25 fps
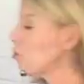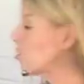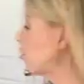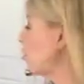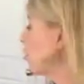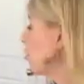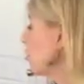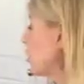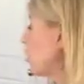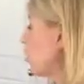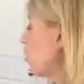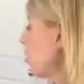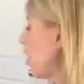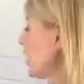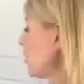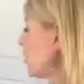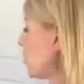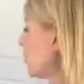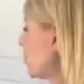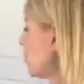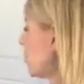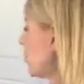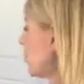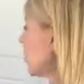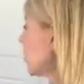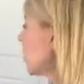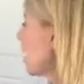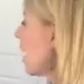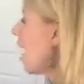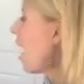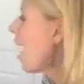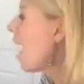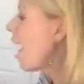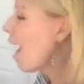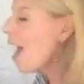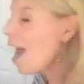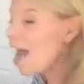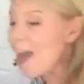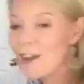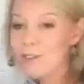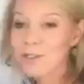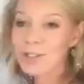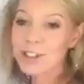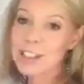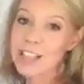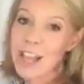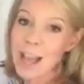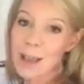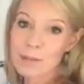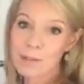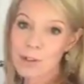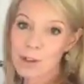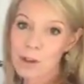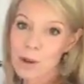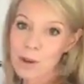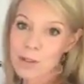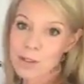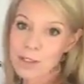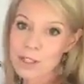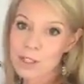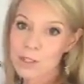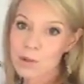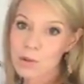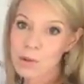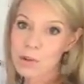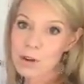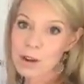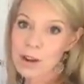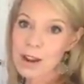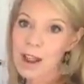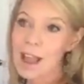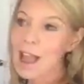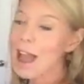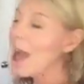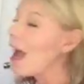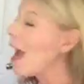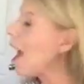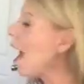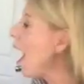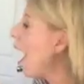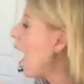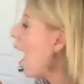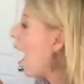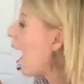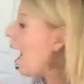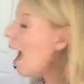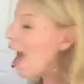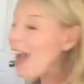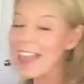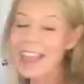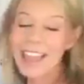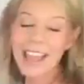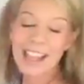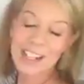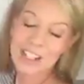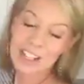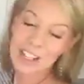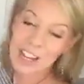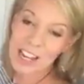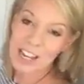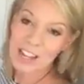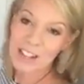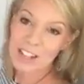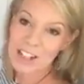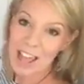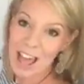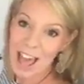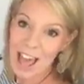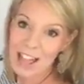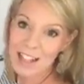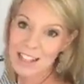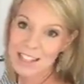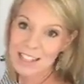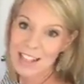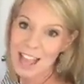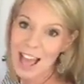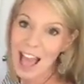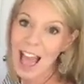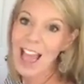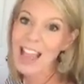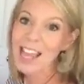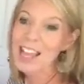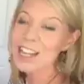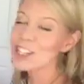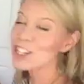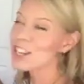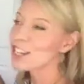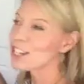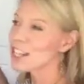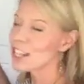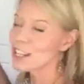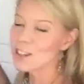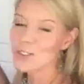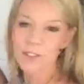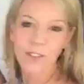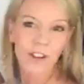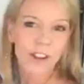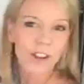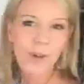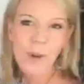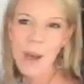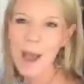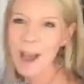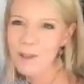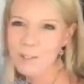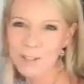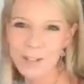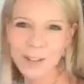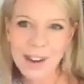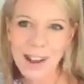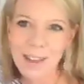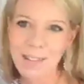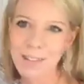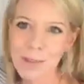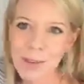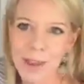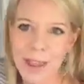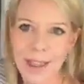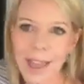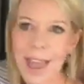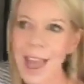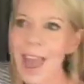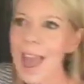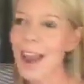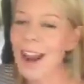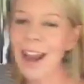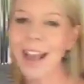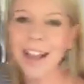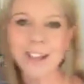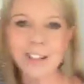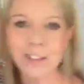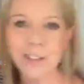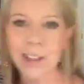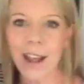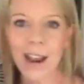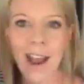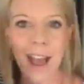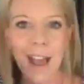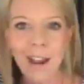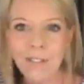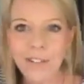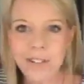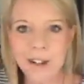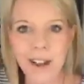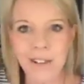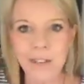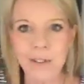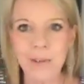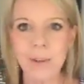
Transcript: or those Uncrustables, every time you go in the store, I can change that. I can change that for you every day of the week. And I can do that every day of the